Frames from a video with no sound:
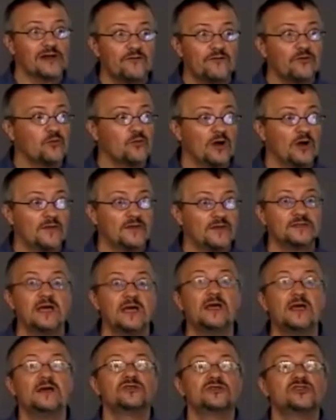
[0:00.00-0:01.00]
want this.
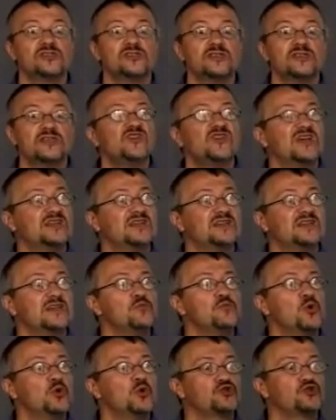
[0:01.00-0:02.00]
Just to give you an idea,
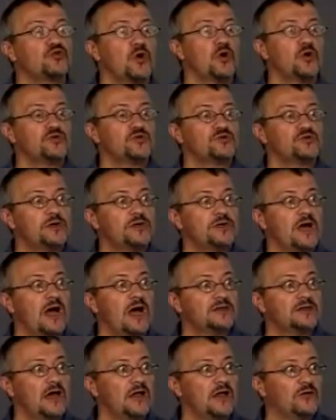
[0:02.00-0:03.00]
most growers will
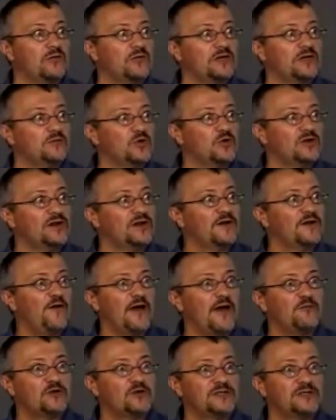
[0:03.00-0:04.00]
not tolerate more than a
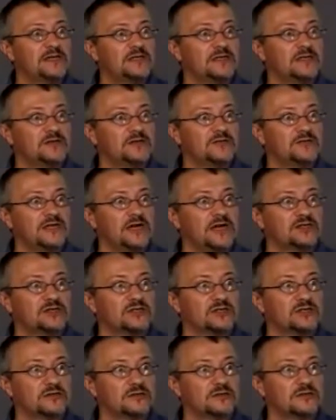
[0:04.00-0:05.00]
5% yield reduction
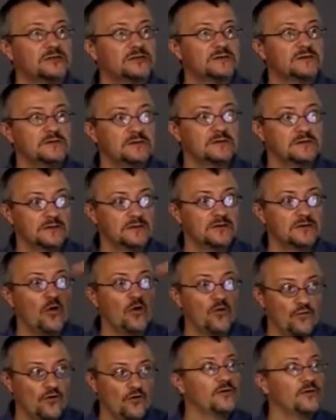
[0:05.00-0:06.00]

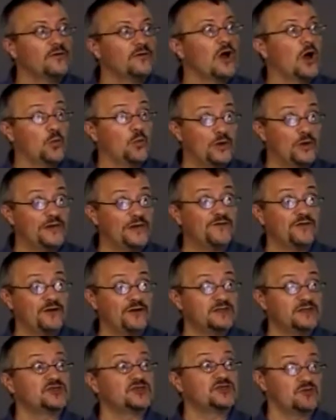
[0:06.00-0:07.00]
over a weed-free
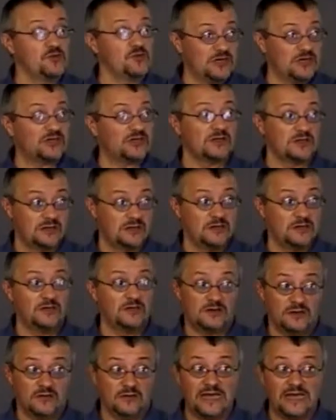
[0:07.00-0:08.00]
situation,
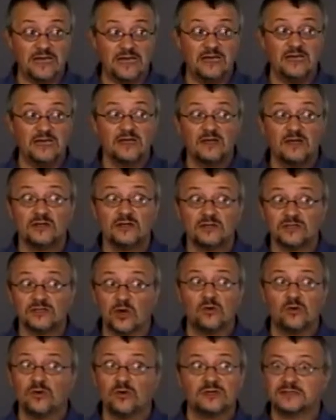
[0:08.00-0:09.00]
okay?
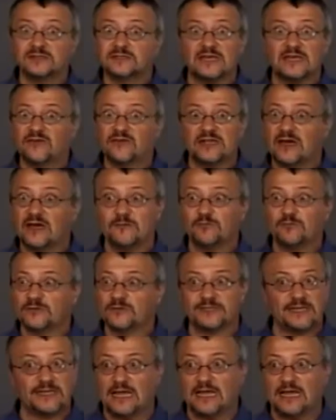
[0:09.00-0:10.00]
So
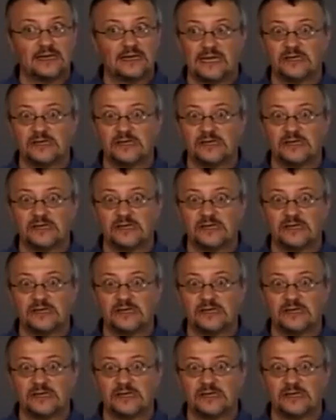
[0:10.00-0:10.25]
79% is